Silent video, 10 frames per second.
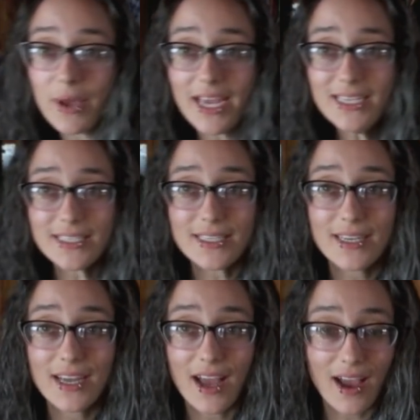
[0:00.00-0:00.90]
base,
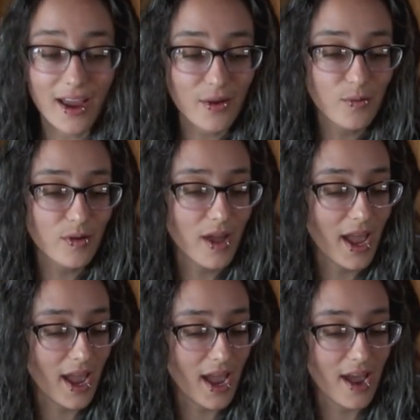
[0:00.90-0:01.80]
I will
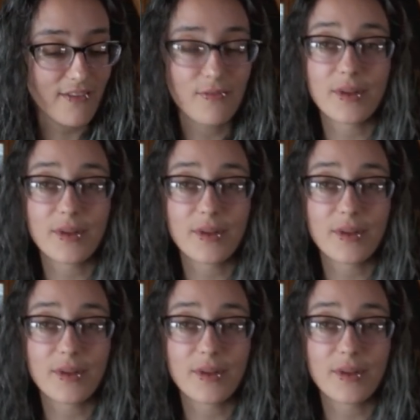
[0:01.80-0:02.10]
have